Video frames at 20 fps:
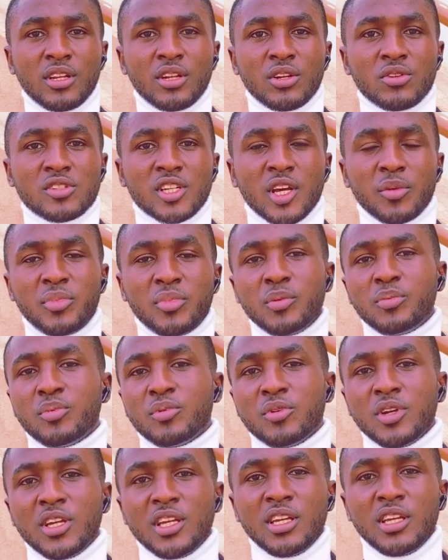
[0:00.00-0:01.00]
those are
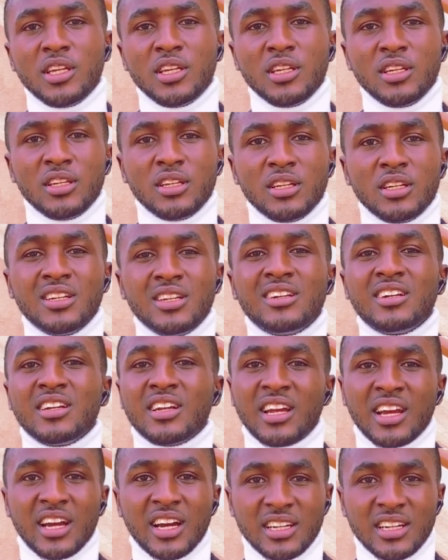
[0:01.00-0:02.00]
people he
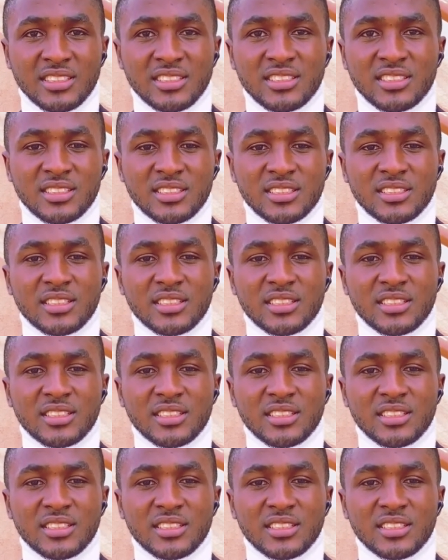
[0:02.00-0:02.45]
regards.